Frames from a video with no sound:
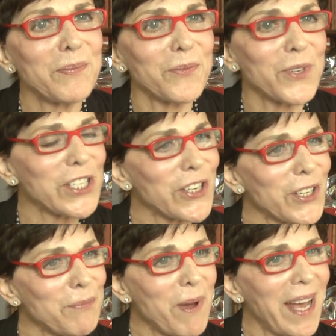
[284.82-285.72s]

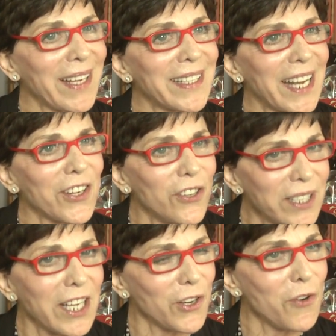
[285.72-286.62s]
returned back, and I
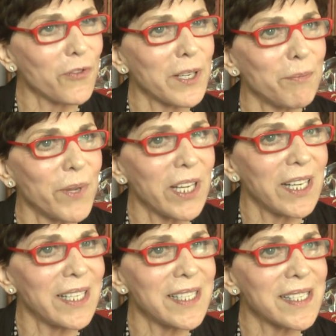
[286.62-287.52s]
couldn't get over it
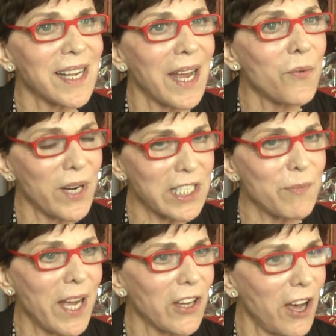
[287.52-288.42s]
because I went
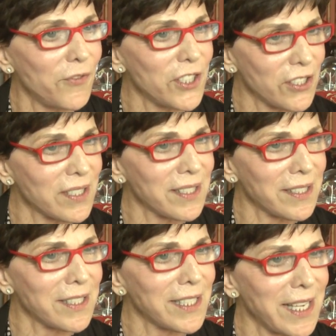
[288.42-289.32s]
to my office just
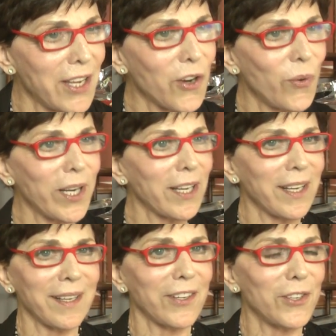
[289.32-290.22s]
to say a quick
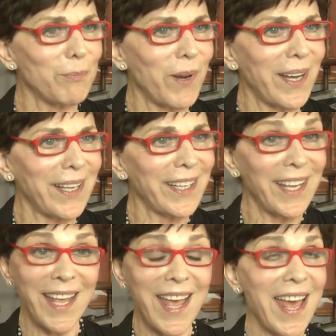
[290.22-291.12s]
goodbye,
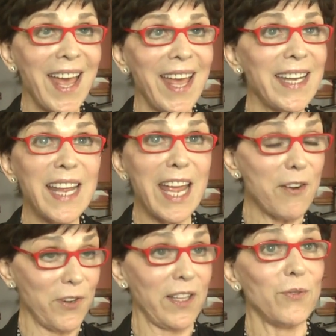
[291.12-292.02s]
and
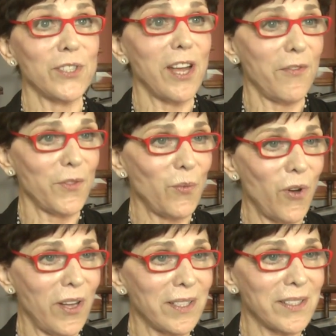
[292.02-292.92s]
everything was off the
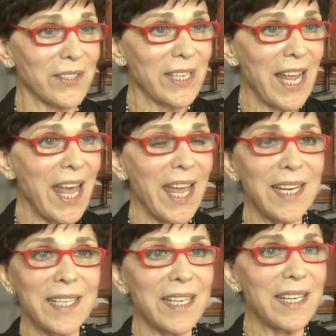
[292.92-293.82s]
walls.
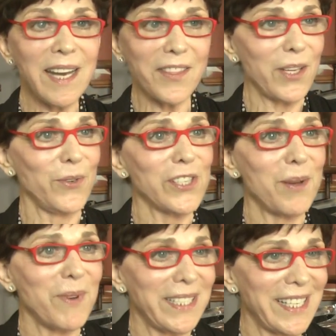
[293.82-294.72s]
And nothing was
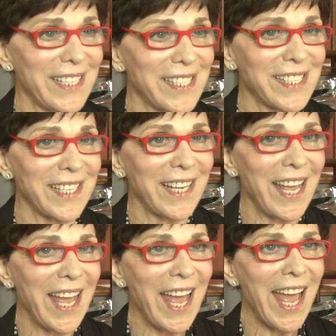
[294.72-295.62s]
on my desk.
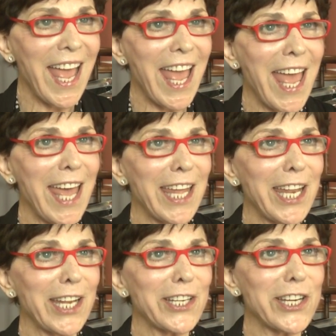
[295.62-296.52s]

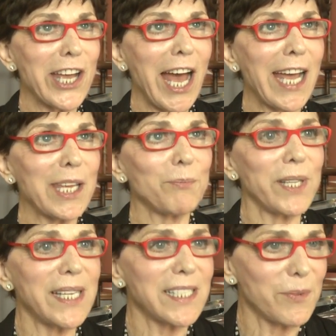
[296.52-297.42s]
And I had
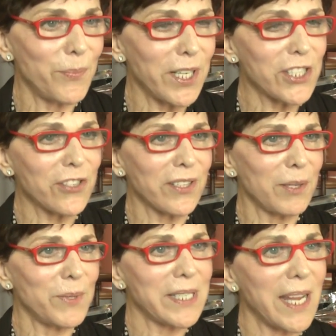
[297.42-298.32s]
placed a picture that
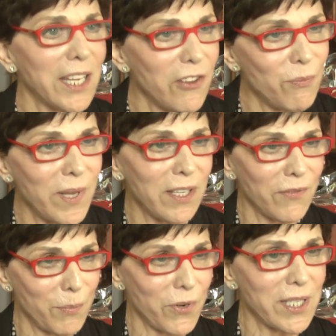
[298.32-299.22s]
had been taken of me
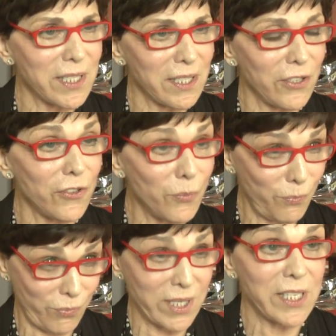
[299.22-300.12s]
of the new
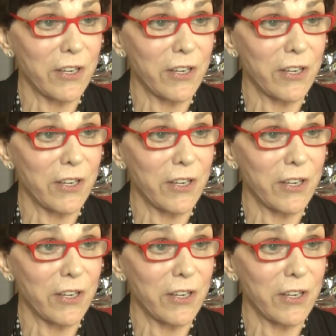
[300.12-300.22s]
press